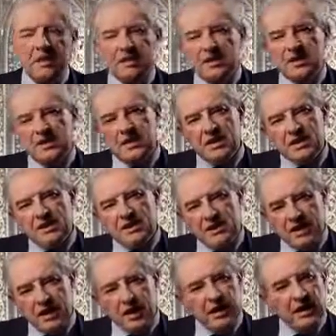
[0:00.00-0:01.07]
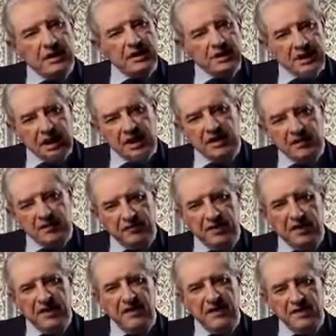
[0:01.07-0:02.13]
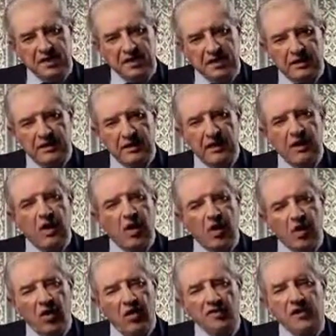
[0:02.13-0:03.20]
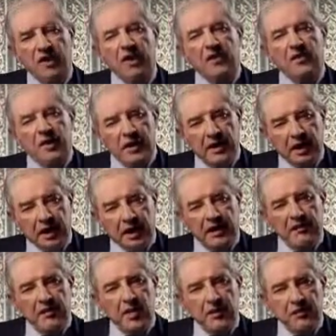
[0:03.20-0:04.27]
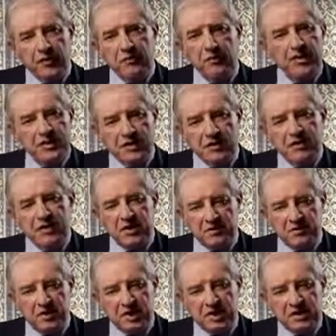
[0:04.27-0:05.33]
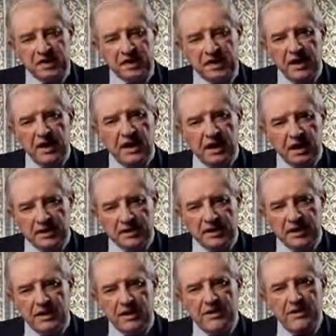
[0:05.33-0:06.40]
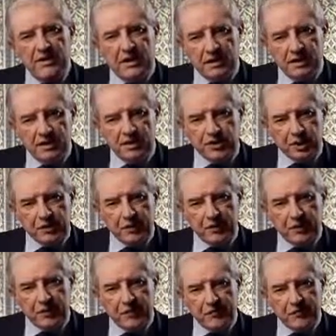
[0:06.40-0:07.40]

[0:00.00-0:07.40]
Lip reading: This is the second phase, then, of the life of the Muslim community under his leadership.